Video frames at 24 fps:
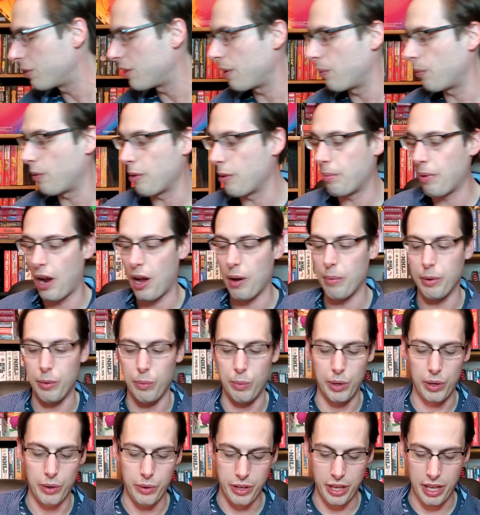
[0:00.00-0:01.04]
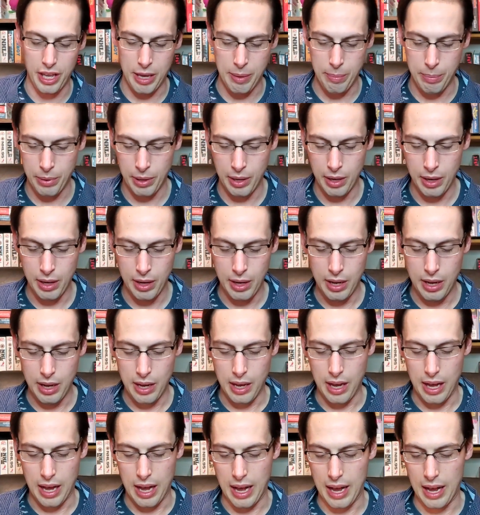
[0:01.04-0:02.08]
that we probably will keep,
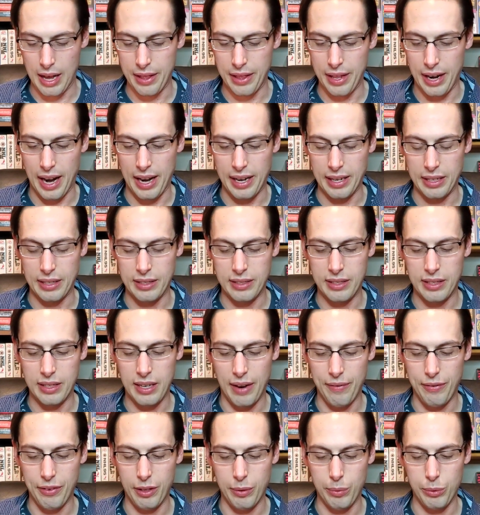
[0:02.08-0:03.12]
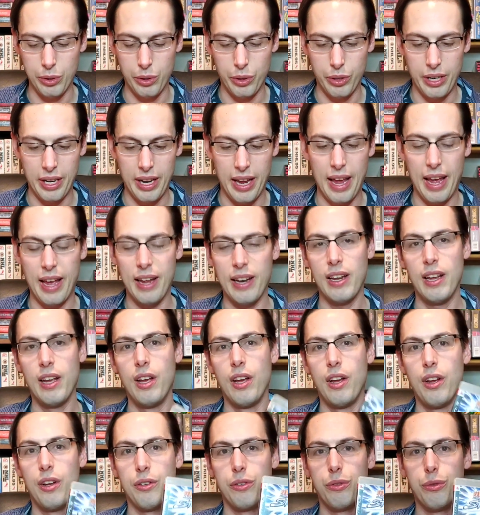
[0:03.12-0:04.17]
uh, that I definitely was looking at.
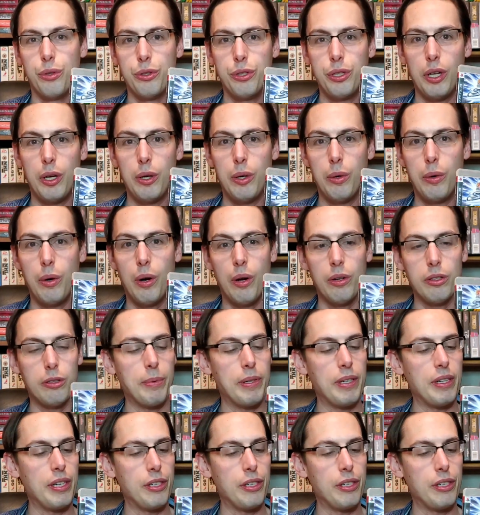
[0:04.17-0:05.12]
Naruto Ultimate